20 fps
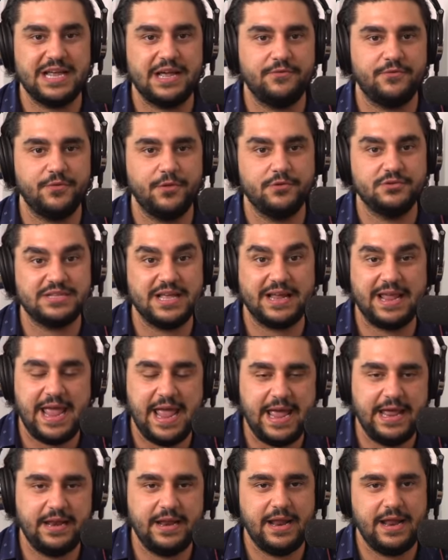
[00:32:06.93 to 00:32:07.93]
And for those that
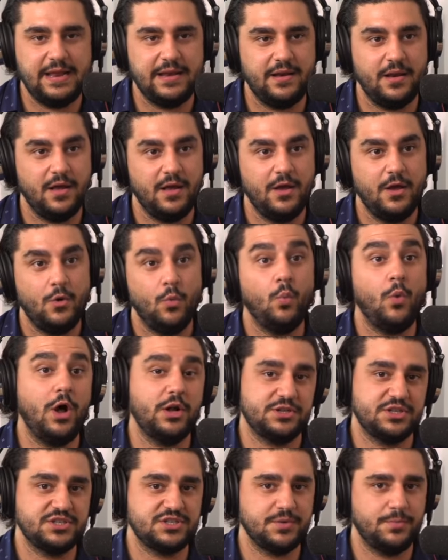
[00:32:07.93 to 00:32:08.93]
can and
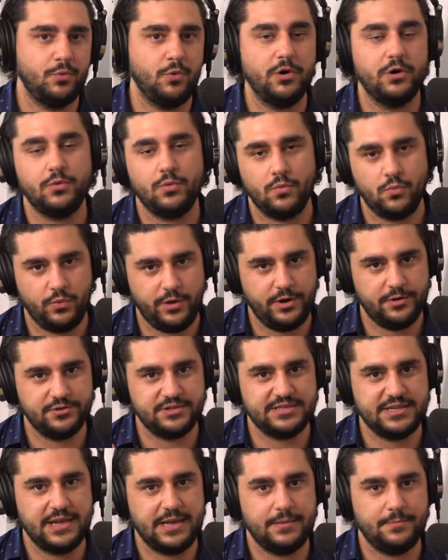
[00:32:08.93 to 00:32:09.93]
want to support, we
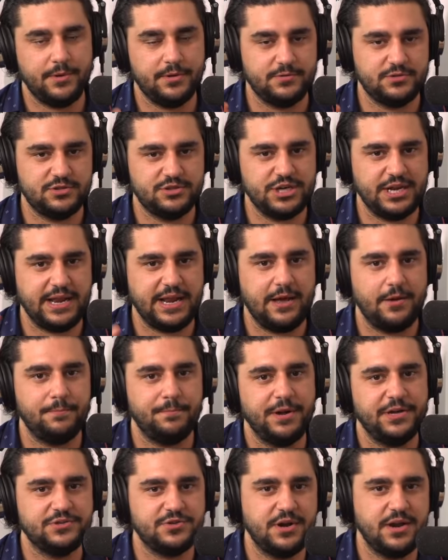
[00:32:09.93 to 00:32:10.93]
understand. But check it out.
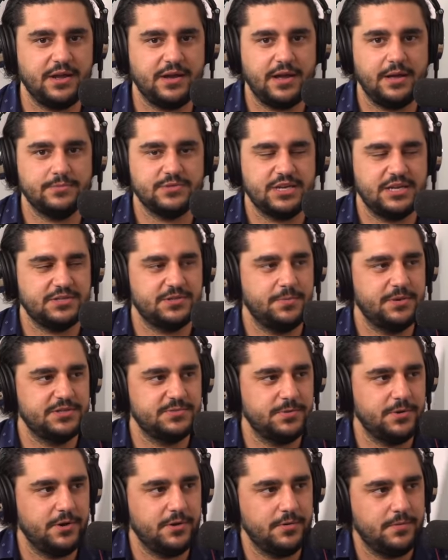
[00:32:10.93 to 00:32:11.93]
Patreon.com slash the
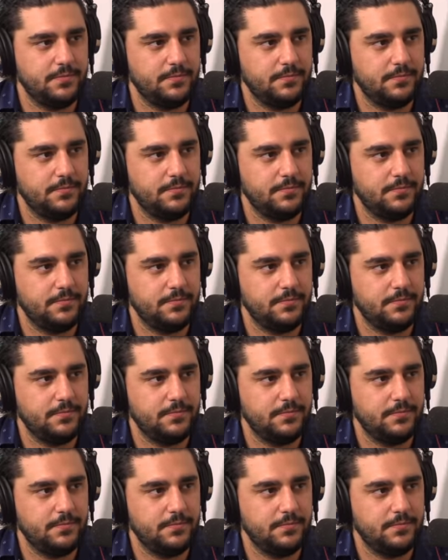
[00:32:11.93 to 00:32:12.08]
basement